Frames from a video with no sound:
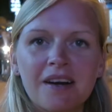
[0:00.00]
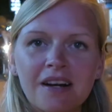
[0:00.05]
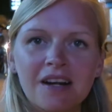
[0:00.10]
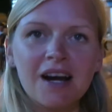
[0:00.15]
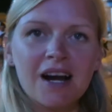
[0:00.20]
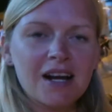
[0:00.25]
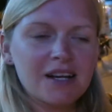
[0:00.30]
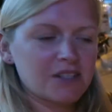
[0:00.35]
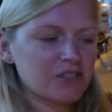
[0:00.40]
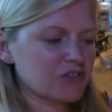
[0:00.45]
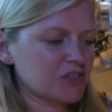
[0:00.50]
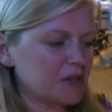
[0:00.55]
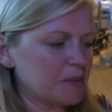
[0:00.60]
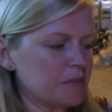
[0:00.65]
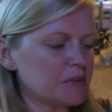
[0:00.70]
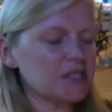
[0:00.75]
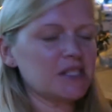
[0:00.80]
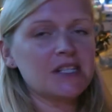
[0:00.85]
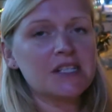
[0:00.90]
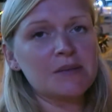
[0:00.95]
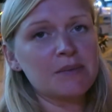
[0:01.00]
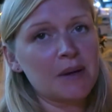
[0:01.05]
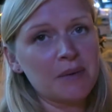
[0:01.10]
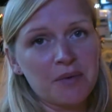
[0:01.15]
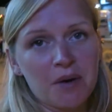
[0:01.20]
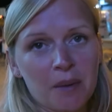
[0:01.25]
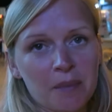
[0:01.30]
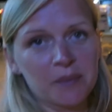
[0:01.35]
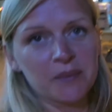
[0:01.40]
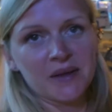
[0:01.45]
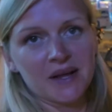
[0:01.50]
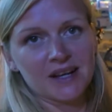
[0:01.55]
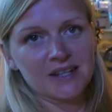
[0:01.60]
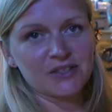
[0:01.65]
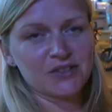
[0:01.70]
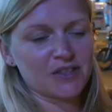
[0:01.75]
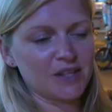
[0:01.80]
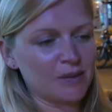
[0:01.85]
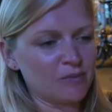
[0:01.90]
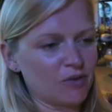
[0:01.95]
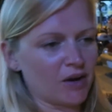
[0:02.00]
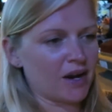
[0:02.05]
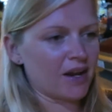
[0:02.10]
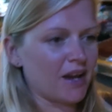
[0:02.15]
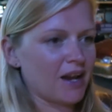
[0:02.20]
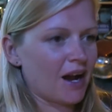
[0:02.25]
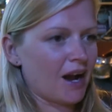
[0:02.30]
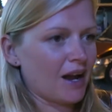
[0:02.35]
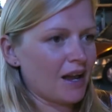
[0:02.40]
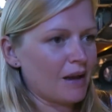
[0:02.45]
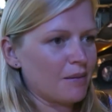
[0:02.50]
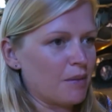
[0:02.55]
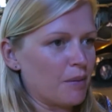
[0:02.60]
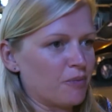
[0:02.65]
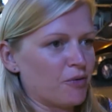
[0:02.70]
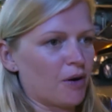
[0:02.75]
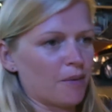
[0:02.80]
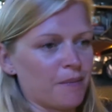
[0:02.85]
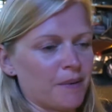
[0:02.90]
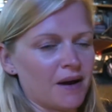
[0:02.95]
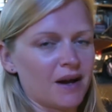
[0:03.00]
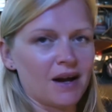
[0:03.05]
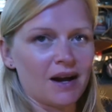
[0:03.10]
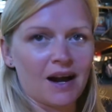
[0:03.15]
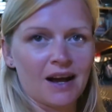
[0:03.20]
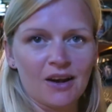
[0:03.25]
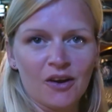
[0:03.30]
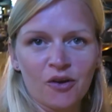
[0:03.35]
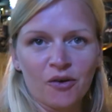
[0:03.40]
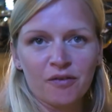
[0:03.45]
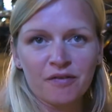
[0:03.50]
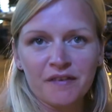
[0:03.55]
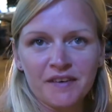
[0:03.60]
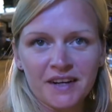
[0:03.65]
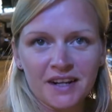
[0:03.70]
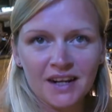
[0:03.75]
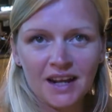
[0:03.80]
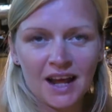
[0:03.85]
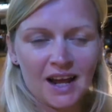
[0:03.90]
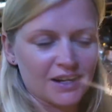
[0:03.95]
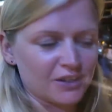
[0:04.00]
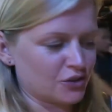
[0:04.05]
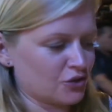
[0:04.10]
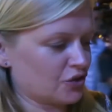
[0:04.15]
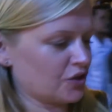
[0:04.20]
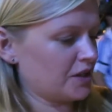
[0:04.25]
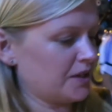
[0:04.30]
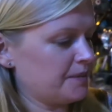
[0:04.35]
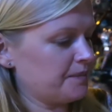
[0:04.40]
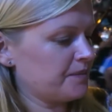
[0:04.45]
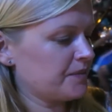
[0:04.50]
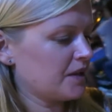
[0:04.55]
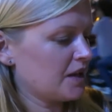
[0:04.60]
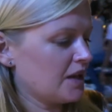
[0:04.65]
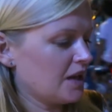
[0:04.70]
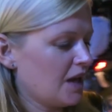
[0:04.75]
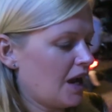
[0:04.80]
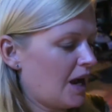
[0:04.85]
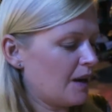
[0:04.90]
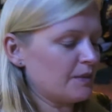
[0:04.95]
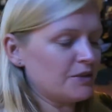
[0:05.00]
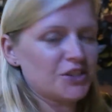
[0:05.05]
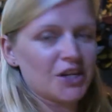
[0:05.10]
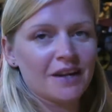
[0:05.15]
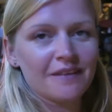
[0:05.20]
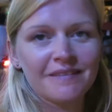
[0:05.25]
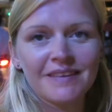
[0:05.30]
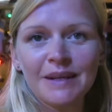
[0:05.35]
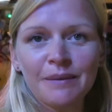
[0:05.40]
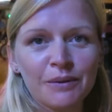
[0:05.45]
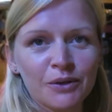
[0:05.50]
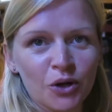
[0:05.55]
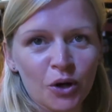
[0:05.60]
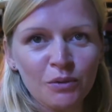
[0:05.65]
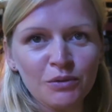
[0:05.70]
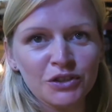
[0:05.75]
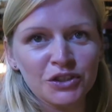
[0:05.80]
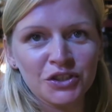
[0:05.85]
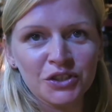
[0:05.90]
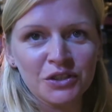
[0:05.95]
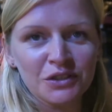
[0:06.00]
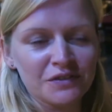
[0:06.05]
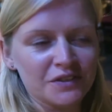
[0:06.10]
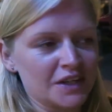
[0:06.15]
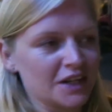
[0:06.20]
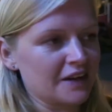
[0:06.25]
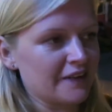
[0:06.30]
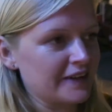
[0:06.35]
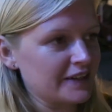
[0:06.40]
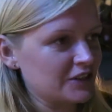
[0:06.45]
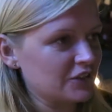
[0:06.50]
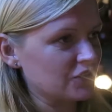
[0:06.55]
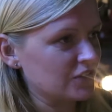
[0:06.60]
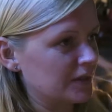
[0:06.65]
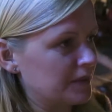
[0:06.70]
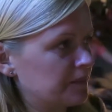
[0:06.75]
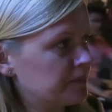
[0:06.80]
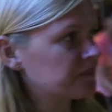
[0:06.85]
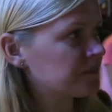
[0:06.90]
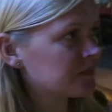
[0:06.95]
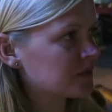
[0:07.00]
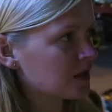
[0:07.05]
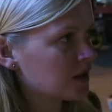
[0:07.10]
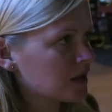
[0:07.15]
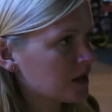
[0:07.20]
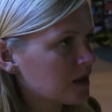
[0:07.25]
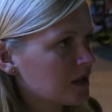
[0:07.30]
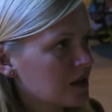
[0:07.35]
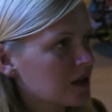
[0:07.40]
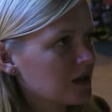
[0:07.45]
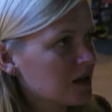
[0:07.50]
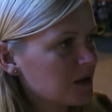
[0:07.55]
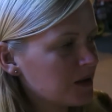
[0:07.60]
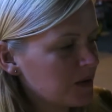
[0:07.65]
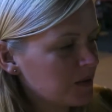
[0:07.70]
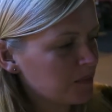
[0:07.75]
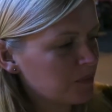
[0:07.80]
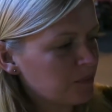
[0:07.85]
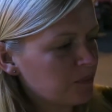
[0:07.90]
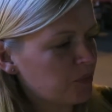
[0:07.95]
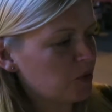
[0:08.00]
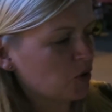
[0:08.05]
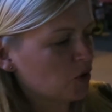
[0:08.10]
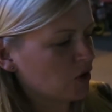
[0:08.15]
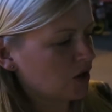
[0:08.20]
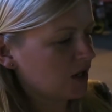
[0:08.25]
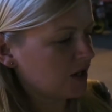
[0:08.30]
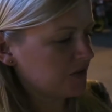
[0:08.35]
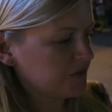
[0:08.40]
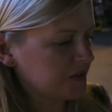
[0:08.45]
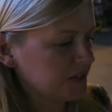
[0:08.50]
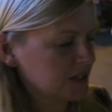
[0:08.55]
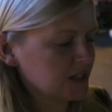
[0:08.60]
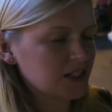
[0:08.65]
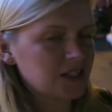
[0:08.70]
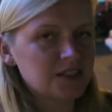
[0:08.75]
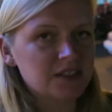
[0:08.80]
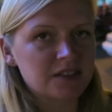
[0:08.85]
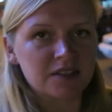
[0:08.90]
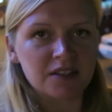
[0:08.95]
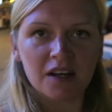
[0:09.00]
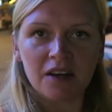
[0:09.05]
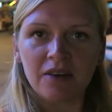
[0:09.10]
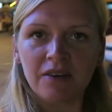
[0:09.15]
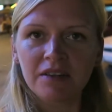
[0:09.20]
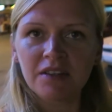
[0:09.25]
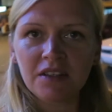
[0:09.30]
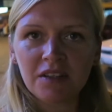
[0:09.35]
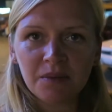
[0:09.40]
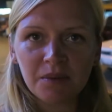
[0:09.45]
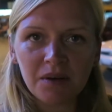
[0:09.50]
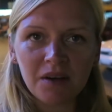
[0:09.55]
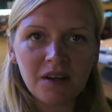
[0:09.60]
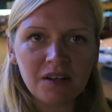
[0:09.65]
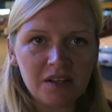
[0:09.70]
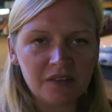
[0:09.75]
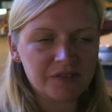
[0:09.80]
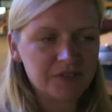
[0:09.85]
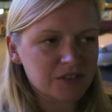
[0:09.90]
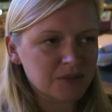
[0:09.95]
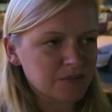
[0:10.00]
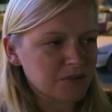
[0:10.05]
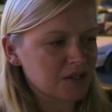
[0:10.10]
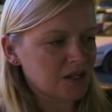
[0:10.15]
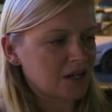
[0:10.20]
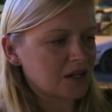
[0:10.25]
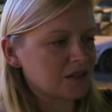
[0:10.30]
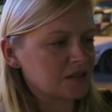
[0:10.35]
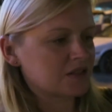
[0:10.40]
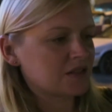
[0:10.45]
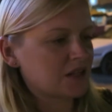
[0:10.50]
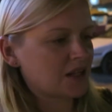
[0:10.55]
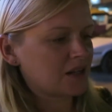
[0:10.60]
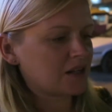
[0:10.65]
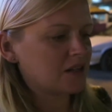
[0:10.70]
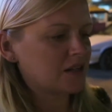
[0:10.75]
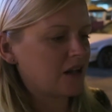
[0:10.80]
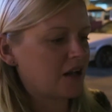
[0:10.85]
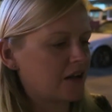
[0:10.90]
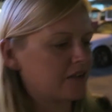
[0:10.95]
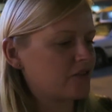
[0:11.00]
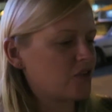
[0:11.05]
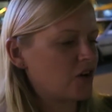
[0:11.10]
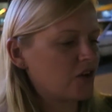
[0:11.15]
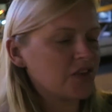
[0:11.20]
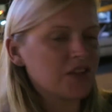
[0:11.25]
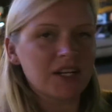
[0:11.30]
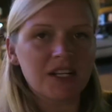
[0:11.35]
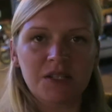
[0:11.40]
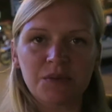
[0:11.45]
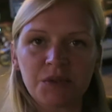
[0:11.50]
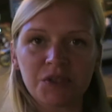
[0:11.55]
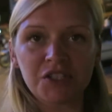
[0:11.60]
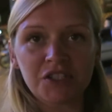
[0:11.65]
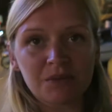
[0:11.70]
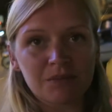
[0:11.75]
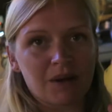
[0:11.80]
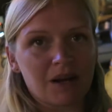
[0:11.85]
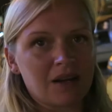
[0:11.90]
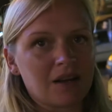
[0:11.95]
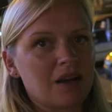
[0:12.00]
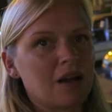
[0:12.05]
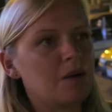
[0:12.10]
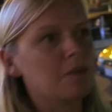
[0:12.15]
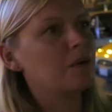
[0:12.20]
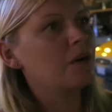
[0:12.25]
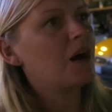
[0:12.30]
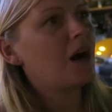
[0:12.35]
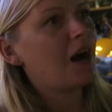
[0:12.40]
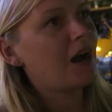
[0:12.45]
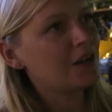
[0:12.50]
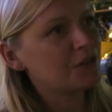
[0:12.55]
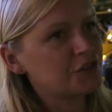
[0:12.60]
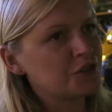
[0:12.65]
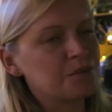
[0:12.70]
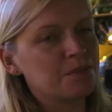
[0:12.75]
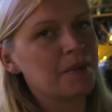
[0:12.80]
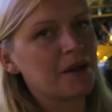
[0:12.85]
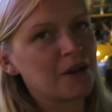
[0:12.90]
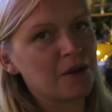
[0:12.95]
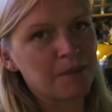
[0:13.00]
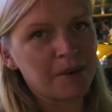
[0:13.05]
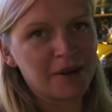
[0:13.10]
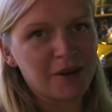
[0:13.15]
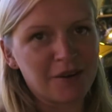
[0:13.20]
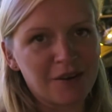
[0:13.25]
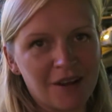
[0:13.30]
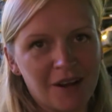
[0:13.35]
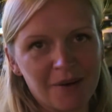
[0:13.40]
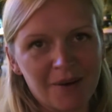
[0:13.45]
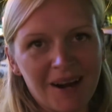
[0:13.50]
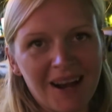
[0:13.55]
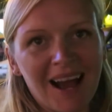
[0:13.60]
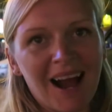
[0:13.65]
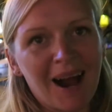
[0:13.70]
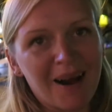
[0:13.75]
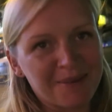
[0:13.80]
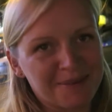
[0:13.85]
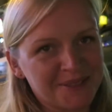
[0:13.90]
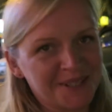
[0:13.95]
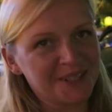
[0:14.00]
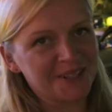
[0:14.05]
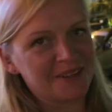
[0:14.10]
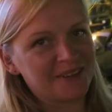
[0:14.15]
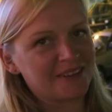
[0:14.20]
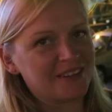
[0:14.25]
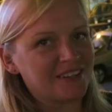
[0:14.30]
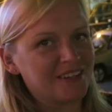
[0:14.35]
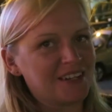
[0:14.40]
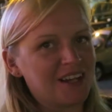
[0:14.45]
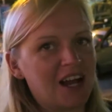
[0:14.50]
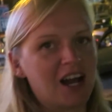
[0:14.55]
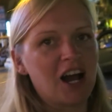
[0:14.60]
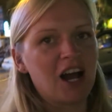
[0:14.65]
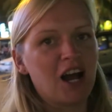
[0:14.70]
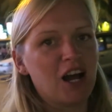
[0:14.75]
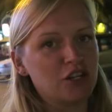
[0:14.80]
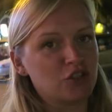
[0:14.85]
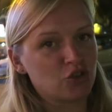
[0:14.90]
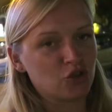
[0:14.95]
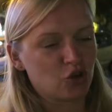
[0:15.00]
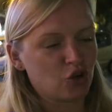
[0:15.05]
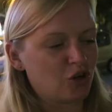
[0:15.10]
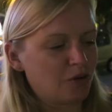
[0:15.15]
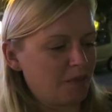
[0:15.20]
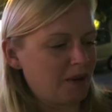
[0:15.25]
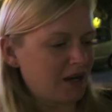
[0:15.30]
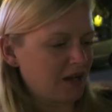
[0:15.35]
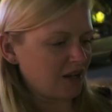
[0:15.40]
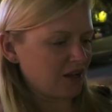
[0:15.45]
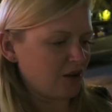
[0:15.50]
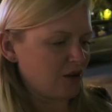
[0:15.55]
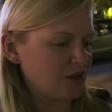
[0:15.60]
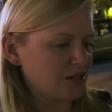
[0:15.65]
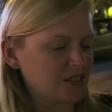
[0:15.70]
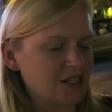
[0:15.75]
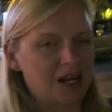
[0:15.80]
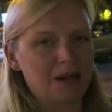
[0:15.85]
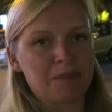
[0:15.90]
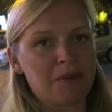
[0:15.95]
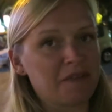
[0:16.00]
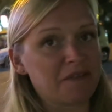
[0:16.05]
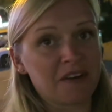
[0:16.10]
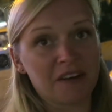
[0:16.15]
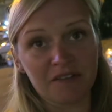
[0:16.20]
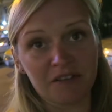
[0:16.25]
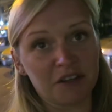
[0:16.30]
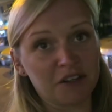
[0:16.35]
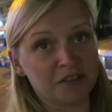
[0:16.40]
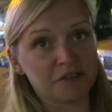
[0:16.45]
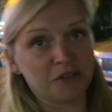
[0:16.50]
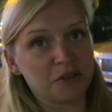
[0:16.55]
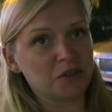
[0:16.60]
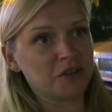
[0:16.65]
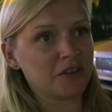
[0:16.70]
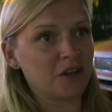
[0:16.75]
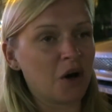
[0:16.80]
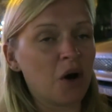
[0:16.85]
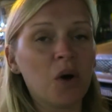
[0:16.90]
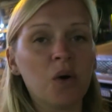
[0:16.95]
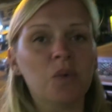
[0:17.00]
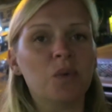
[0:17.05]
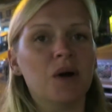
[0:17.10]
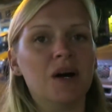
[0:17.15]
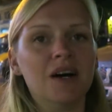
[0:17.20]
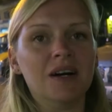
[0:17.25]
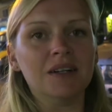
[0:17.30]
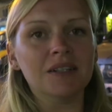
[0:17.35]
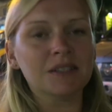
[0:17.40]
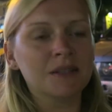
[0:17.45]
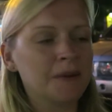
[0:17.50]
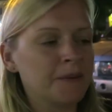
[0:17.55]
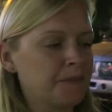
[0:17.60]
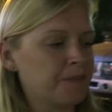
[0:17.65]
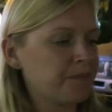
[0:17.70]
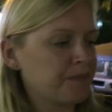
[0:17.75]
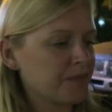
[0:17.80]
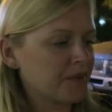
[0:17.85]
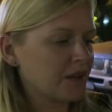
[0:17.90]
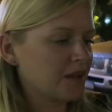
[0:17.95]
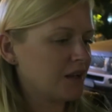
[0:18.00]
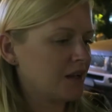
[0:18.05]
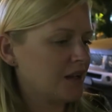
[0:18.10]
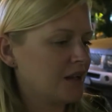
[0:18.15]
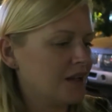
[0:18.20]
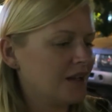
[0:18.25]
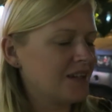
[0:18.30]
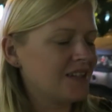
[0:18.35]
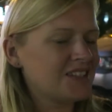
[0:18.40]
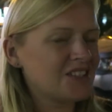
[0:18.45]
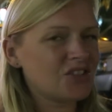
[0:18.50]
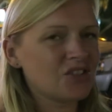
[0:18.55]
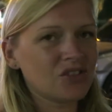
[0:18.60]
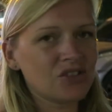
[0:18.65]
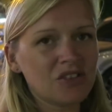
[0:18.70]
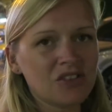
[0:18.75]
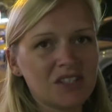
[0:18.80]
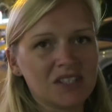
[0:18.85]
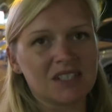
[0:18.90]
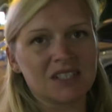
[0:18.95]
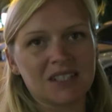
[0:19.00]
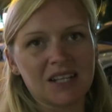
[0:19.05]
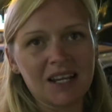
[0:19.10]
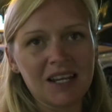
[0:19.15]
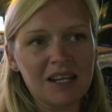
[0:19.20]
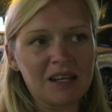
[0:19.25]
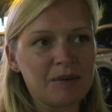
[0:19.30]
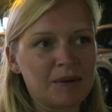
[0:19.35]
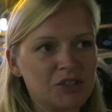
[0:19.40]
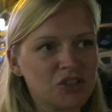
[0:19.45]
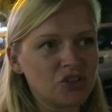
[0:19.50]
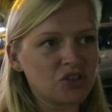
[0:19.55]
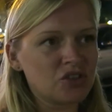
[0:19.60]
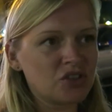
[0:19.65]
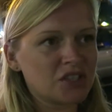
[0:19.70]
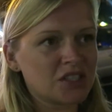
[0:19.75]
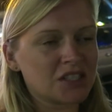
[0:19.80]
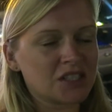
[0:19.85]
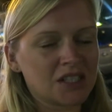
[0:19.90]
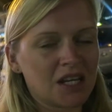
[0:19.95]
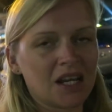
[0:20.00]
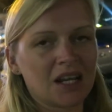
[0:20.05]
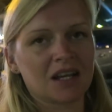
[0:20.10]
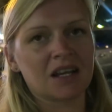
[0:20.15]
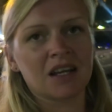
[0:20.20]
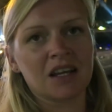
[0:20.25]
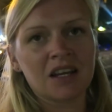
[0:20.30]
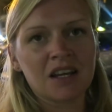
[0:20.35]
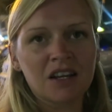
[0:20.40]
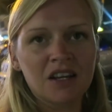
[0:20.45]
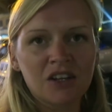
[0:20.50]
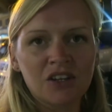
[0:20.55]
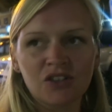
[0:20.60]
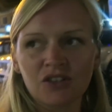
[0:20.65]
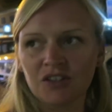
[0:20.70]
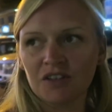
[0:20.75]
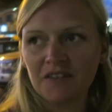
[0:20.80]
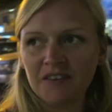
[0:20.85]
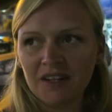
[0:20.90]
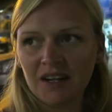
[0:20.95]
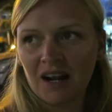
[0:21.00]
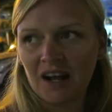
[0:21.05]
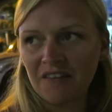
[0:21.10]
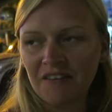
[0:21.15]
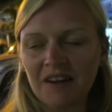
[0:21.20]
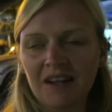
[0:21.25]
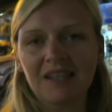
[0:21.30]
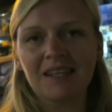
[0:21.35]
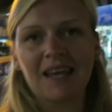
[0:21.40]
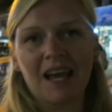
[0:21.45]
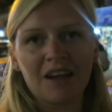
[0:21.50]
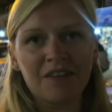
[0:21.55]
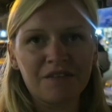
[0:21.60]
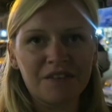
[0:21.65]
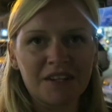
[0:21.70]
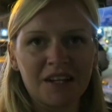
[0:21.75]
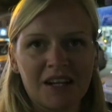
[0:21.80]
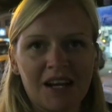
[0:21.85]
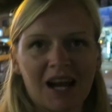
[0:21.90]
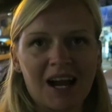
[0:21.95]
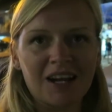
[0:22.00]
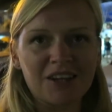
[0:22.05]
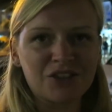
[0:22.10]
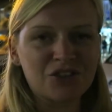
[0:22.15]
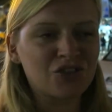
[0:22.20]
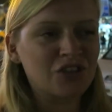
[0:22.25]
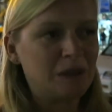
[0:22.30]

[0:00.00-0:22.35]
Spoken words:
got our ice creams. This is my problem with ice cream, right? I am a proper, I love vanilla ice cream. I generally would always choose vanilla ice cream. But I figured, no, you know what, I'll go for something else. And I've got this, which is mango. As you may or may not know, I absolutely adore mangoes. They're like my favourite food in the whole world. It's just not the same. I should just stick to vanilla. I feel like getting vanilla ice